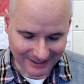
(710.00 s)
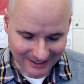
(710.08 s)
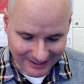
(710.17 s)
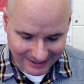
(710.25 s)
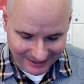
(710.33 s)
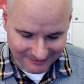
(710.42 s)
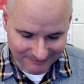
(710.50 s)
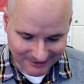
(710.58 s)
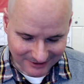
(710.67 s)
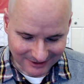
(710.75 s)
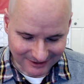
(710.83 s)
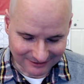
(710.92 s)
the name
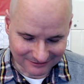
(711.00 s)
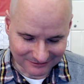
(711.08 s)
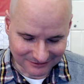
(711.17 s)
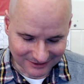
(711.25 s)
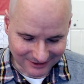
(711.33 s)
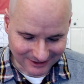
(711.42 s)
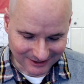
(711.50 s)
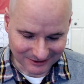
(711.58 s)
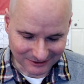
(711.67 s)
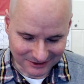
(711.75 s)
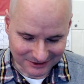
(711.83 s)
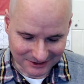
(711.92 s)
of our
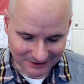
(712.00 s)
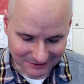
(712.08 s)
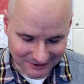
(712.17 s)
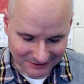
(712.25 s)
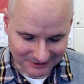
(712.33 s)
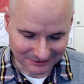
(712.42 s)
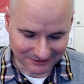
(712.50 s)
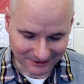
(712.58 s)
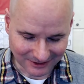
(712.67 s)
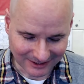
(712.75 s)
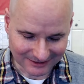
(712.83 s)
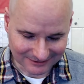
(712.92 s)
Lord Jesus
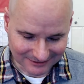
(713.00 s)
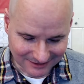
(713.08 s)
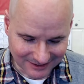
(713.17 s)
Christ,